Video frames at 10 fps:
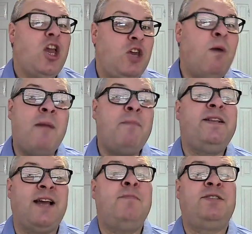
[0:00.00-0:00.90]
You might be
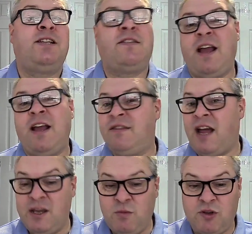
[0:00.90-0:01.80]
tempted to think
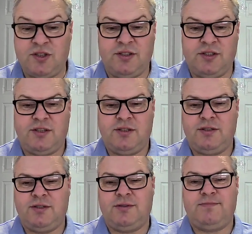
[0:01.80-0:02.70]
that he wasn't.
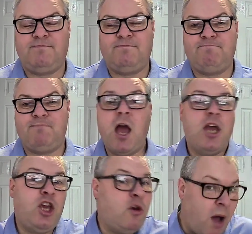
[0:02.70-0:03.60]

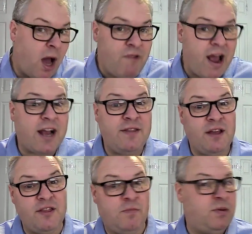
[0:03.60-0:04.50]
You might reckon
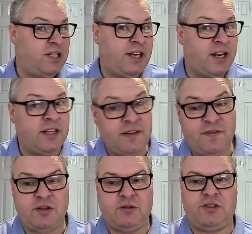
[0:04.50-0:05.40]
that the particular
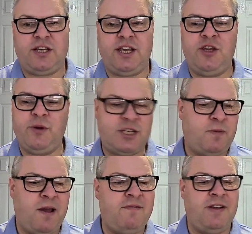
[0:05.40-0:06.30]
difficulty you
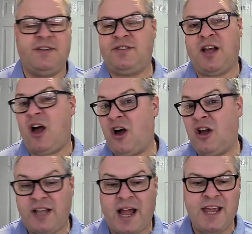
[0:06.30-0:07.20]
experienced, the
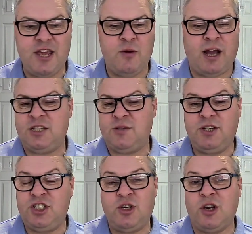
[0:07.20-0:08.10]
hard day you had to
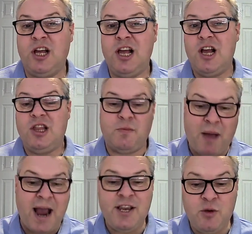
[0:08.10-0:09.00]
endure, the
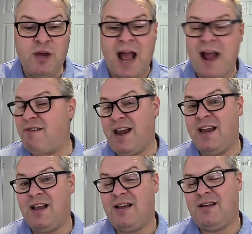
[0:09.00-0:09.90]
pain you carry,
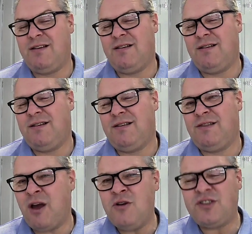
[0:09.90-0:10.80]

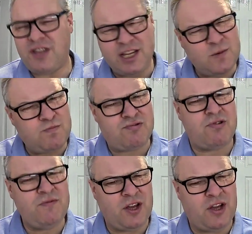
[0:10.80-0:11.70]
those things
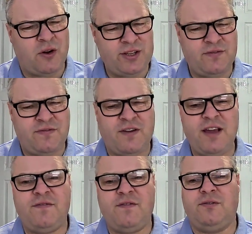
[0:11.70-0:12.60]
prove that God isn't
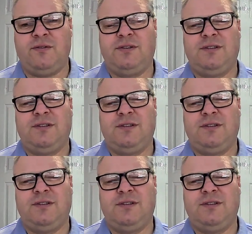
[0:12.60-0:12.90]
faithful.